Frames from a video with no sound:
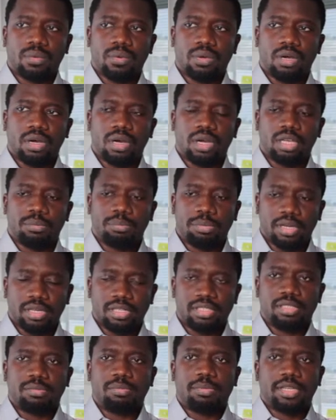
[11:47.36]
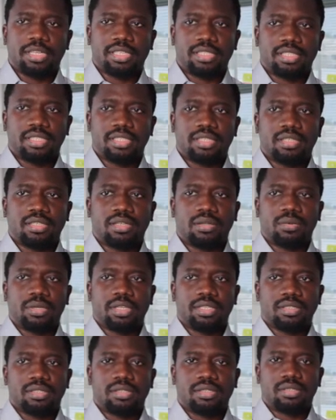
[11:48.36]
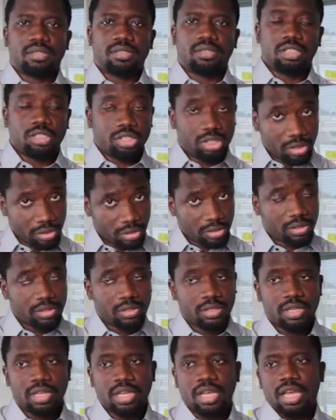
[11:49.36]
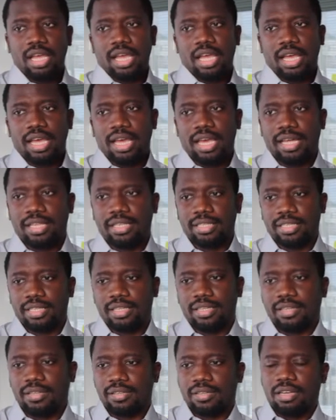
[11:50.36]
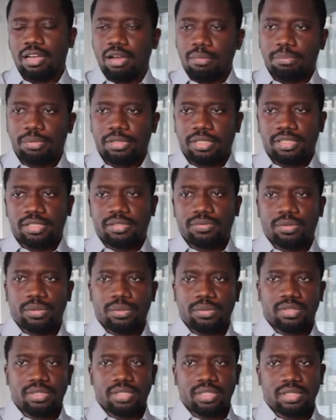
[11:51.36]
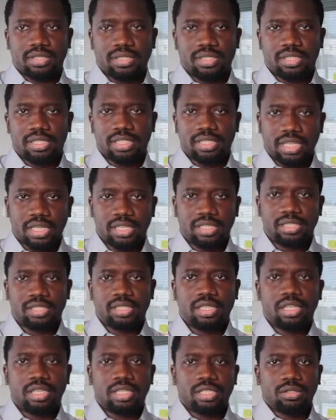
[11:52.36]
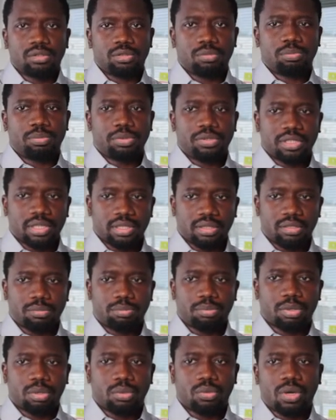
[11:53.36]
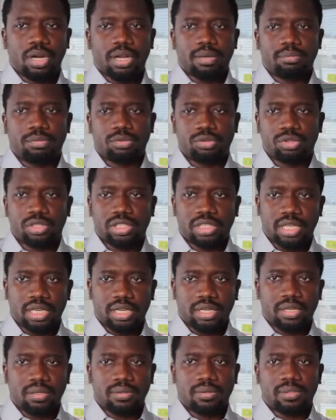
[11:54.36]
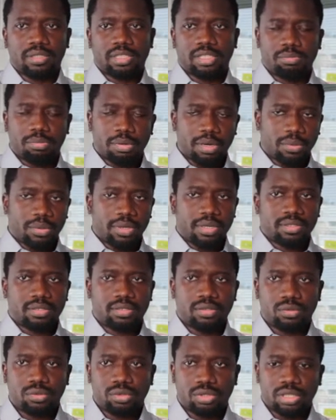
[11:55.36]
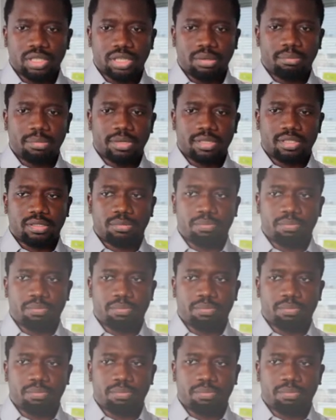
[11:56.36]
I participated with teachers and companies, for instance, in Italy, to present the program, to share experience, to share best